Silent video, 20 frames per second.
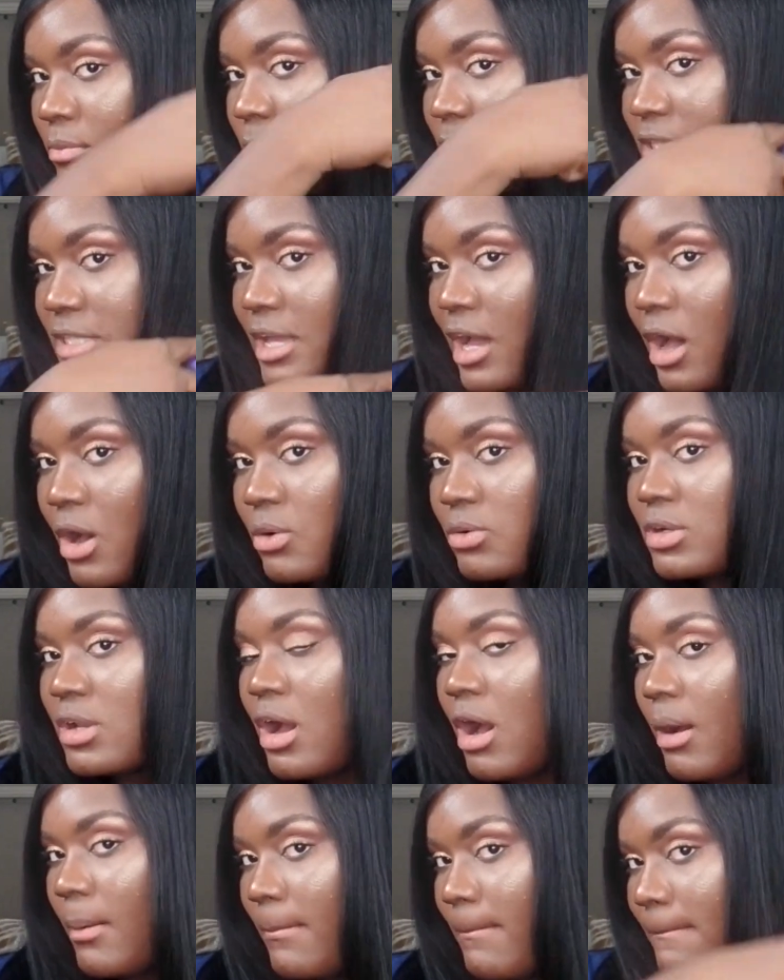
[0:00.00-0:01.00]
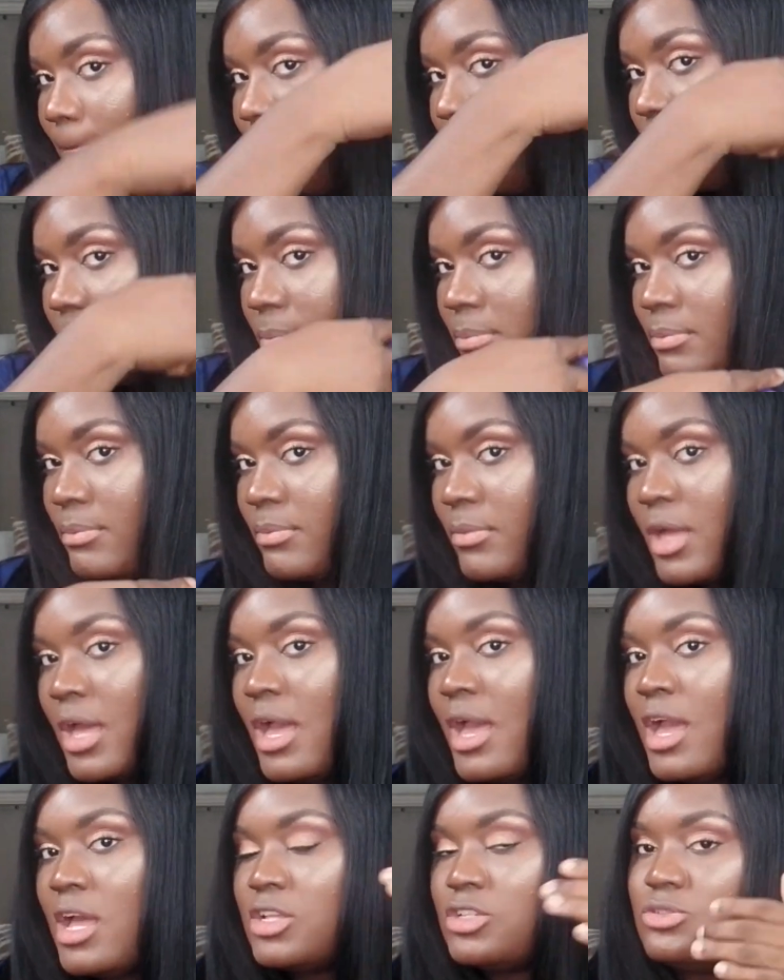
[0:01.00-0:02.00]
Down, up.
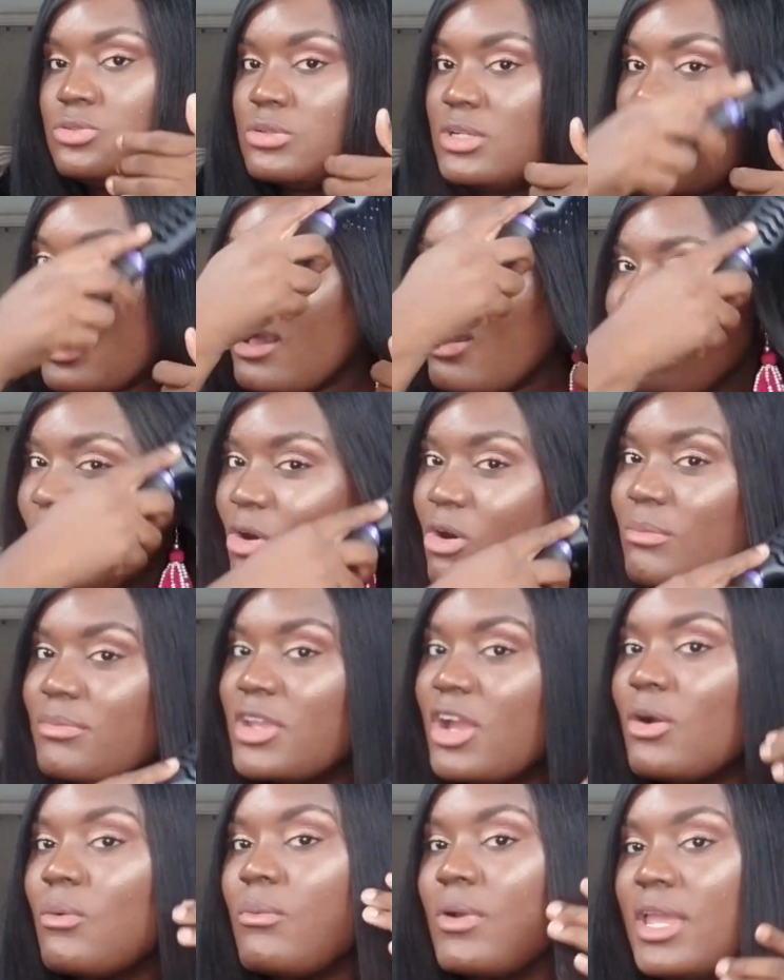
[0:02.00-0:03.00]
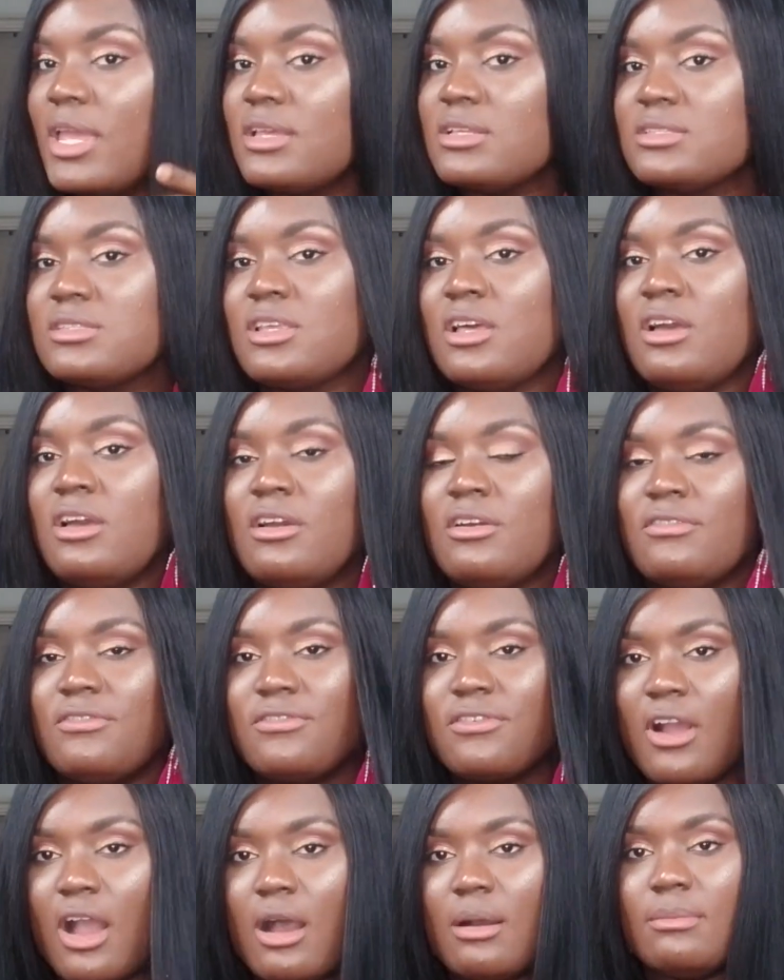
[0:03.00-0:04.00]
Do not comb your wigs
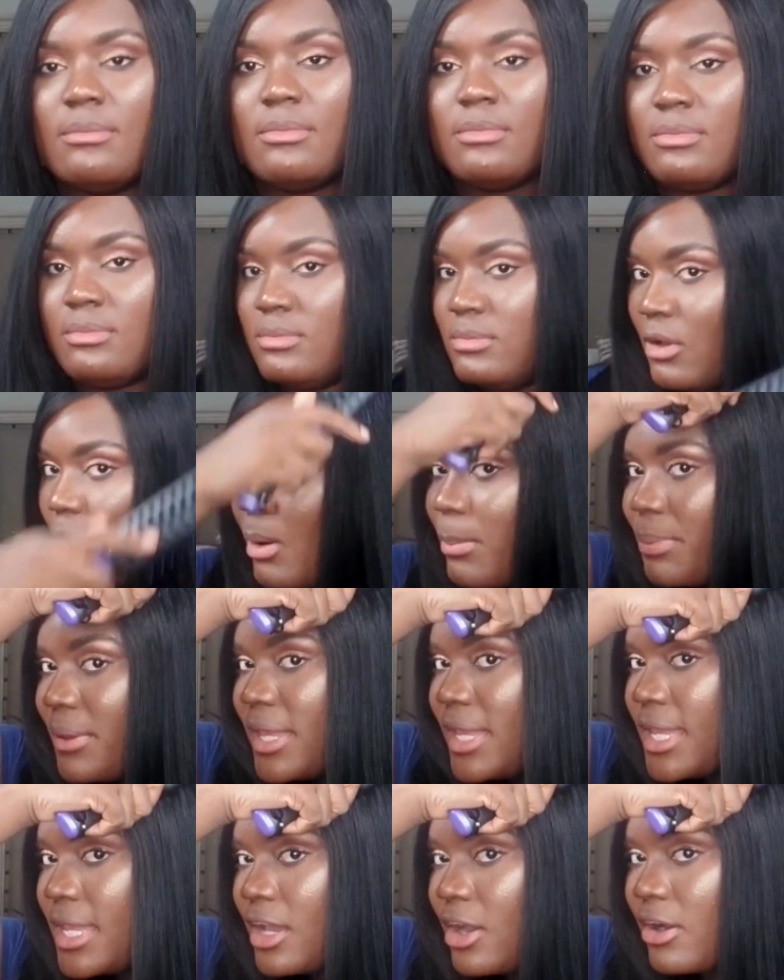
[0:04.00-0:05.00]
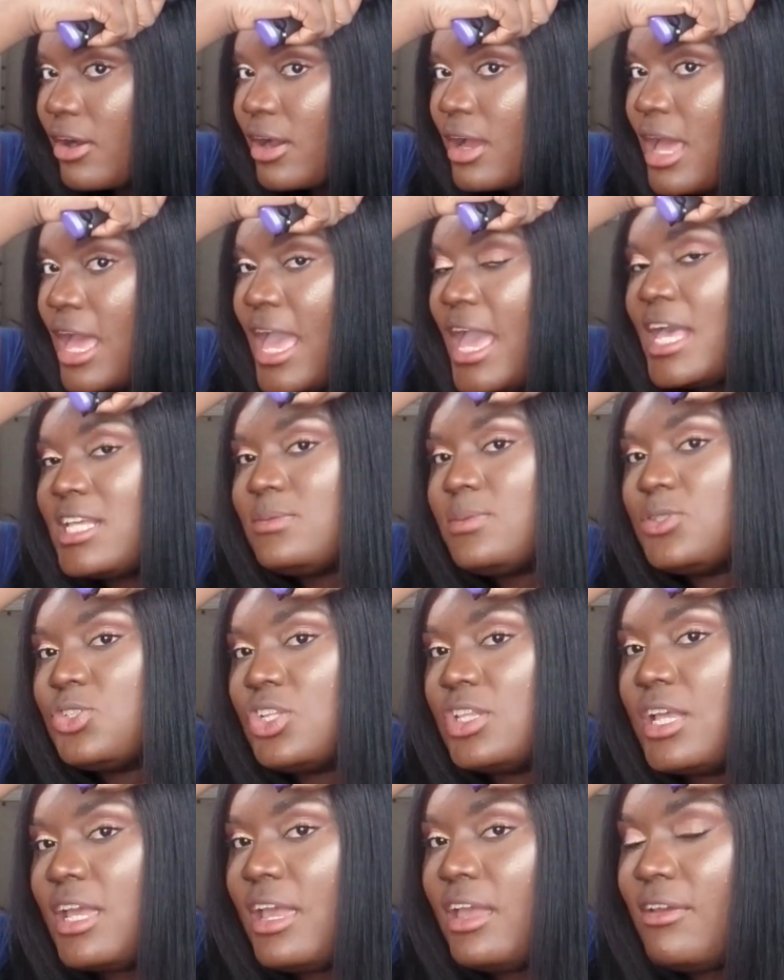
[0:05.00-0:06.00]
from up here,
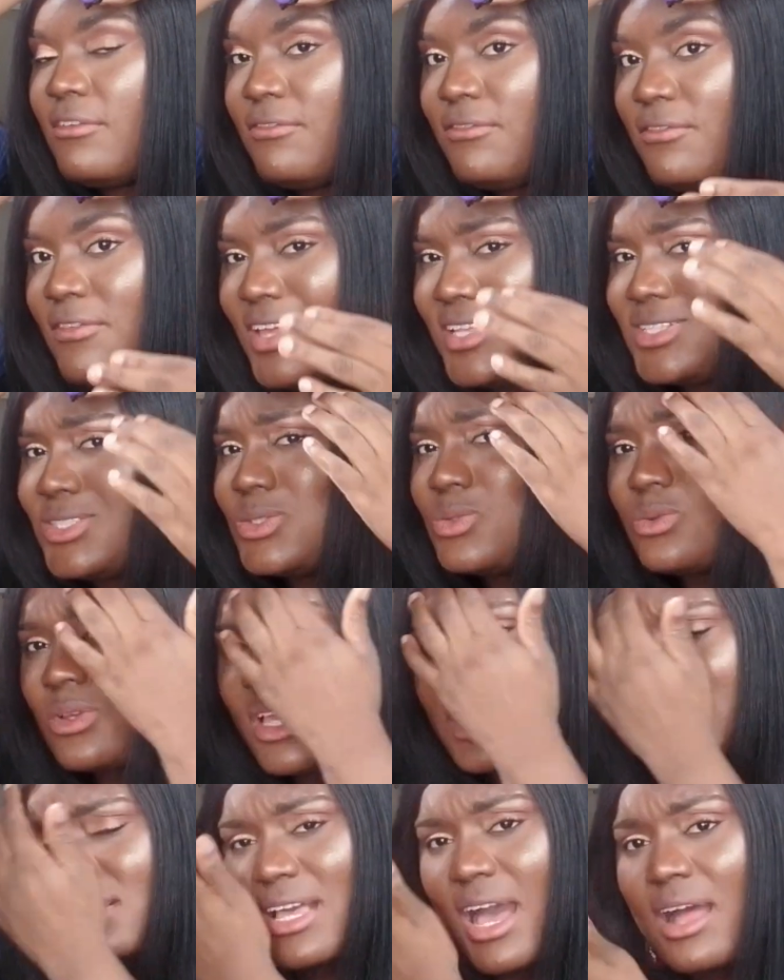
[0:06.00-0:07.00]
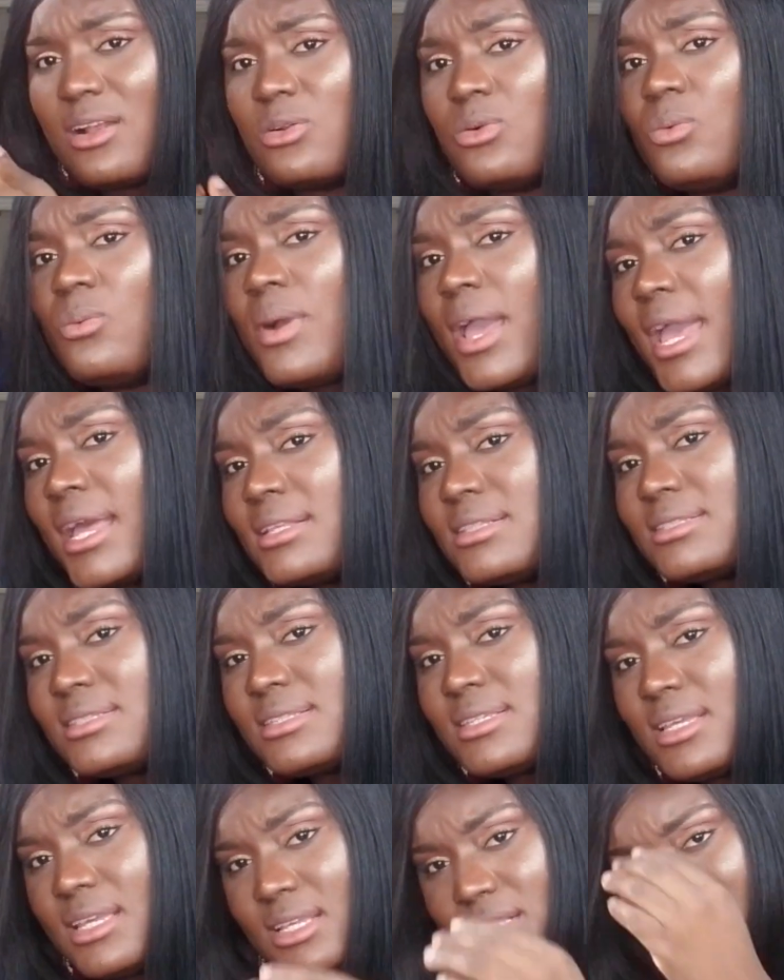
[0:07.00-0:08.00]
especially if it's gotten wet,
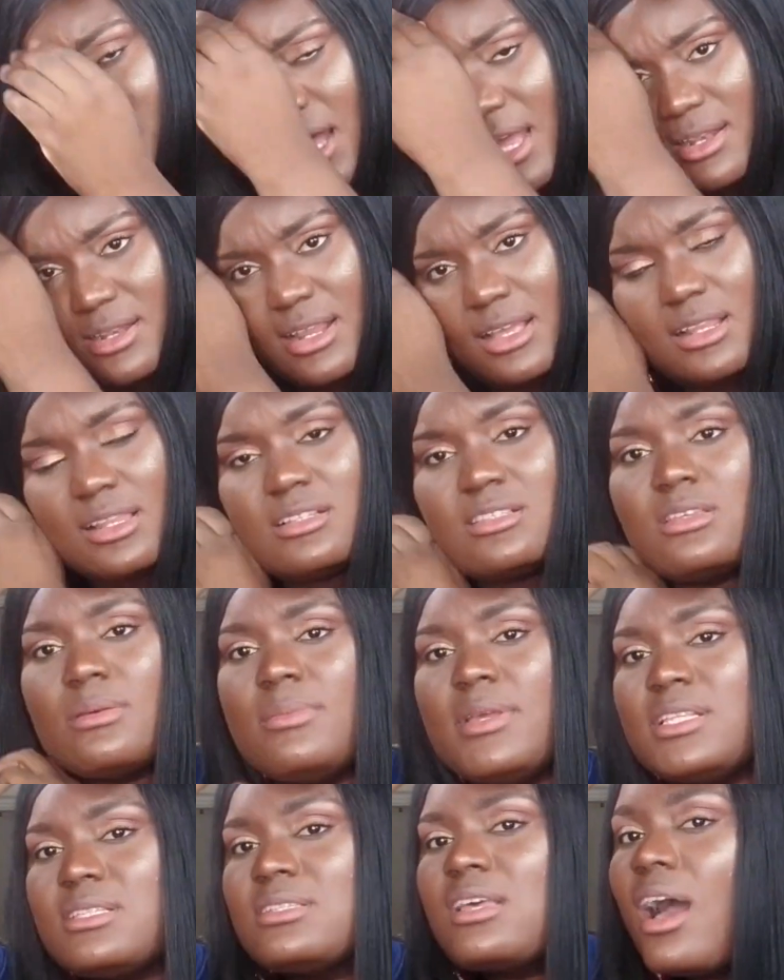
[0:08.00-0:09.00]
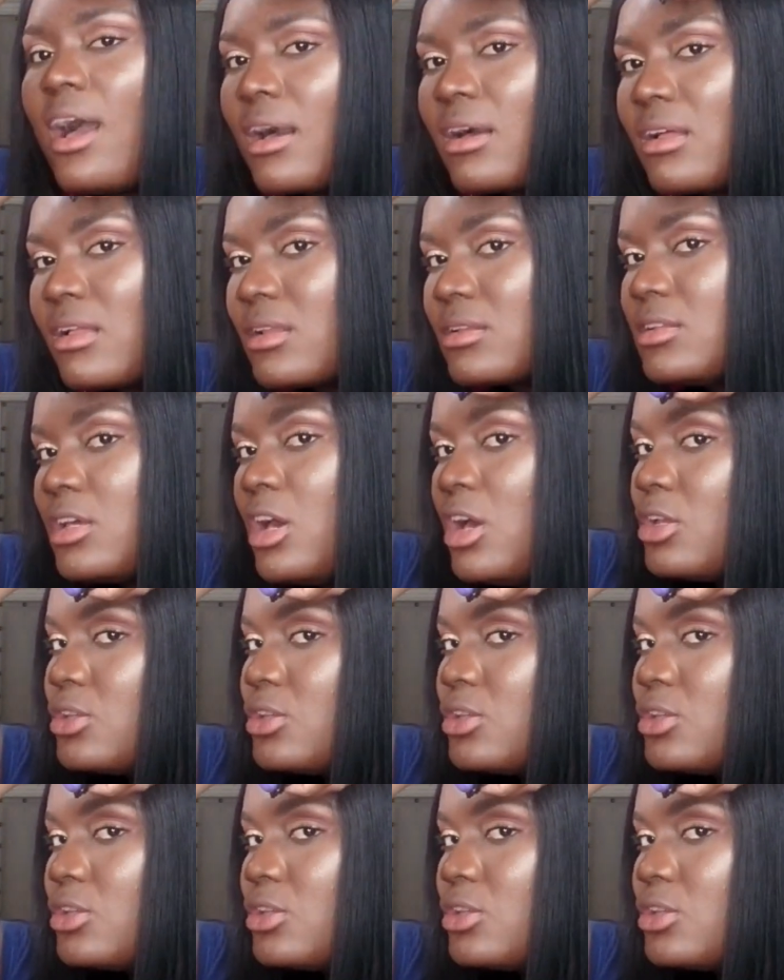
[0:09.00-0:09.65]
it's gotten a little bit tangled.